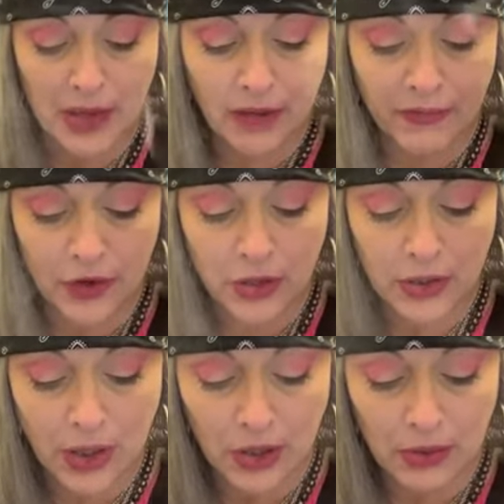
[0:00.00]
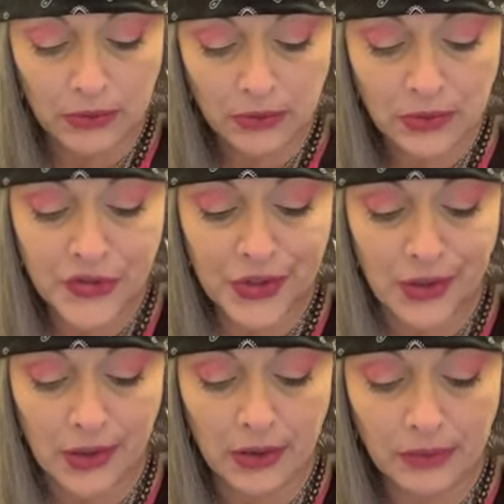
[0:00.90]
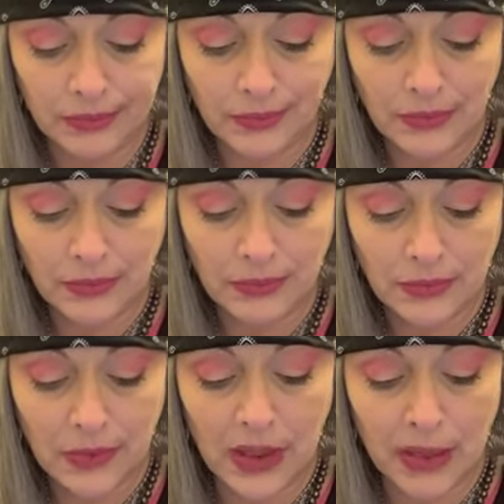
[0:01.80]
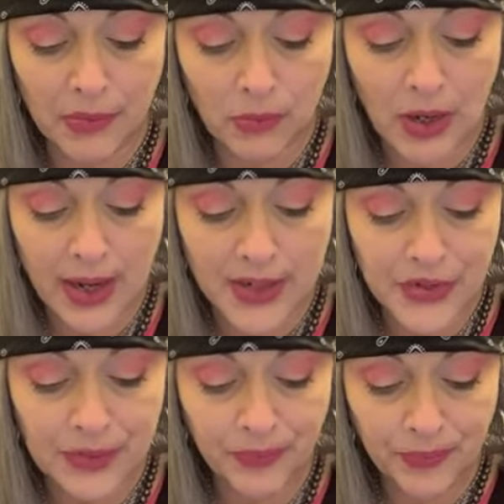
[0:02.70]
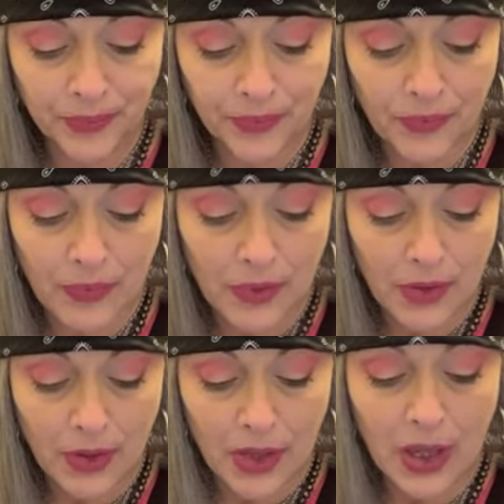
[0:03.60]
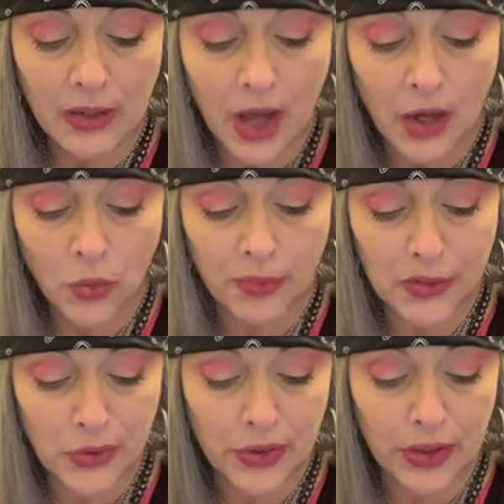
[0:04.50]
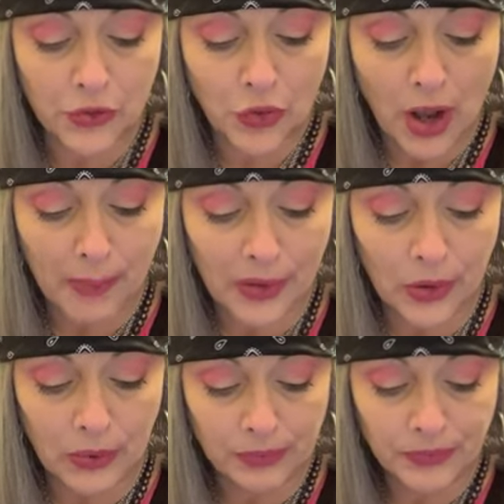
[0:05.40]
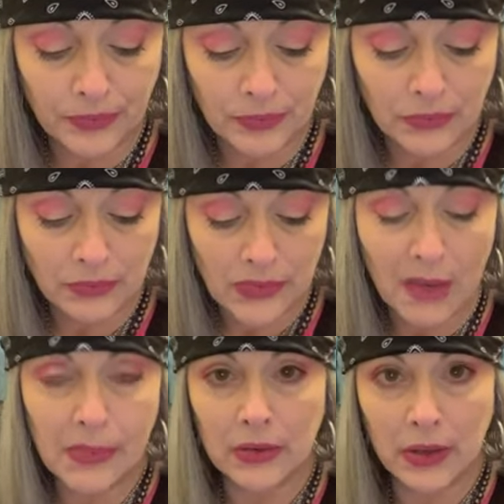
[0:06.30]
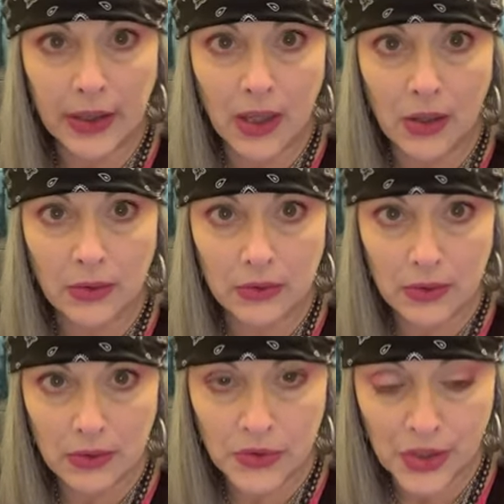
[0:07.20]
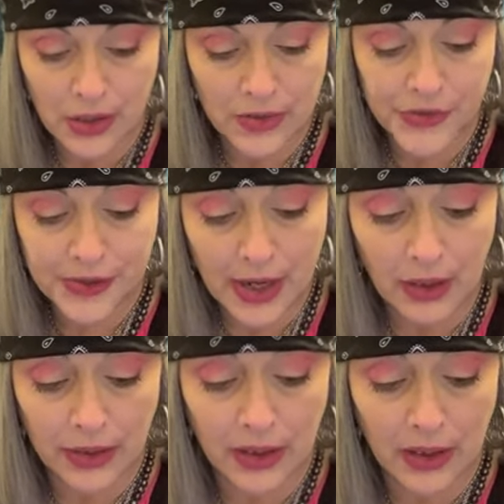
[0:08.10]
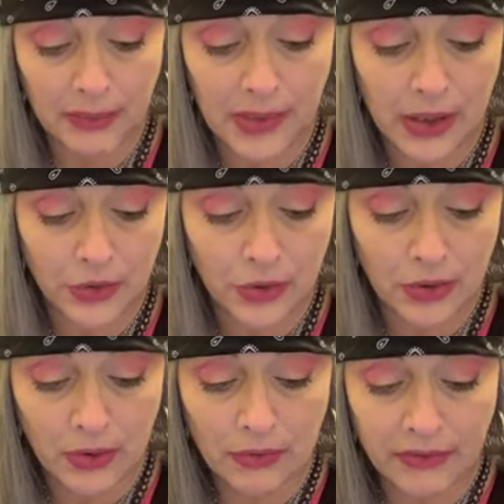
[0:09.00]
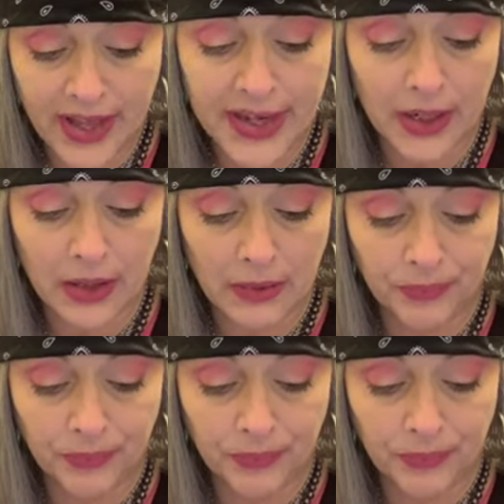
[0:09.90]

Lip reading: a Virgo sun, Libra rising, and Aquamoon in tropical. I'm a Leo sun stellium in Vedic.